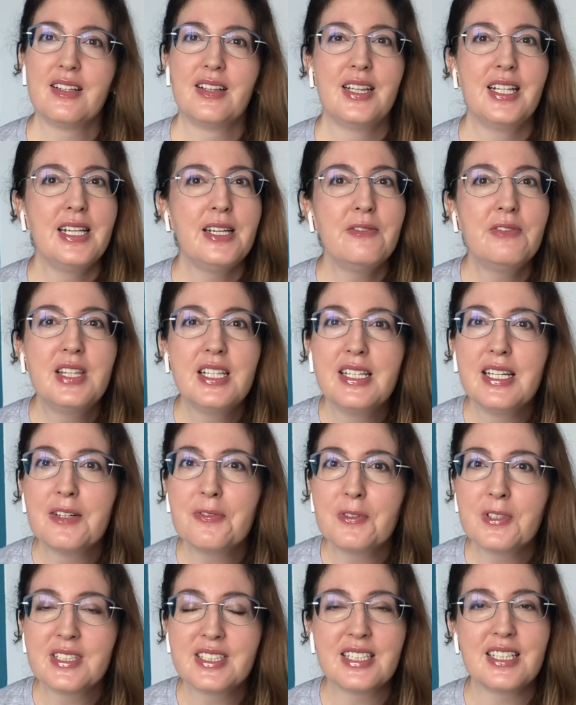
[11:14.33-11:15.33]
live the
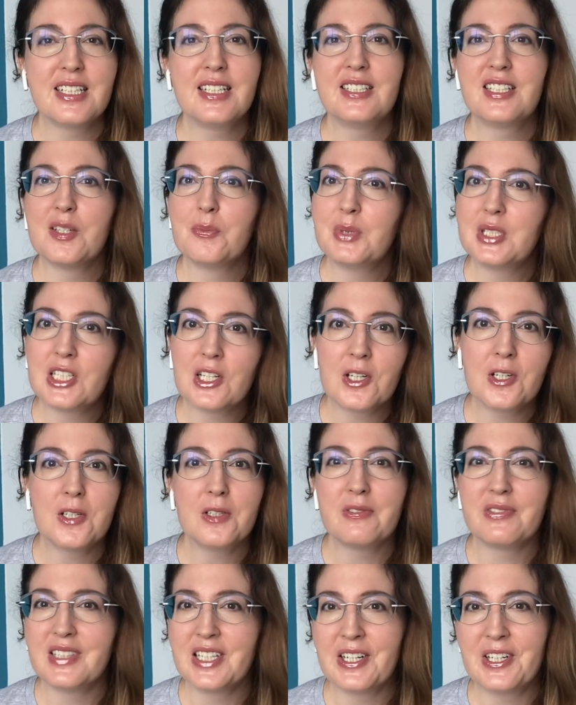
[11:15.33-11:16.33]
differences,
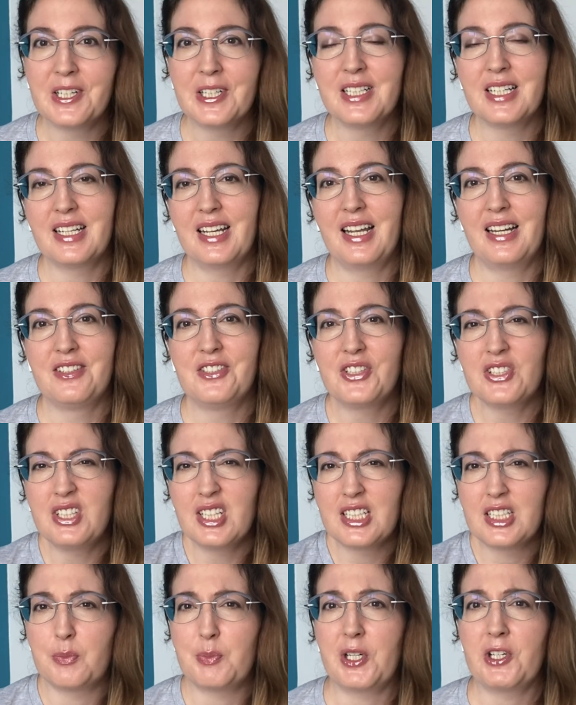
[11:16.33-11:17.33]
observe, learn, and just
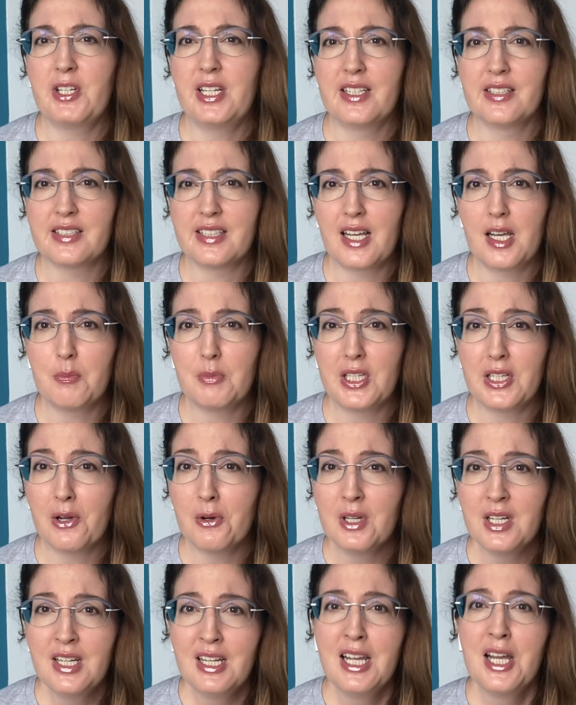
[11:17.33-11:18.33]
experience them.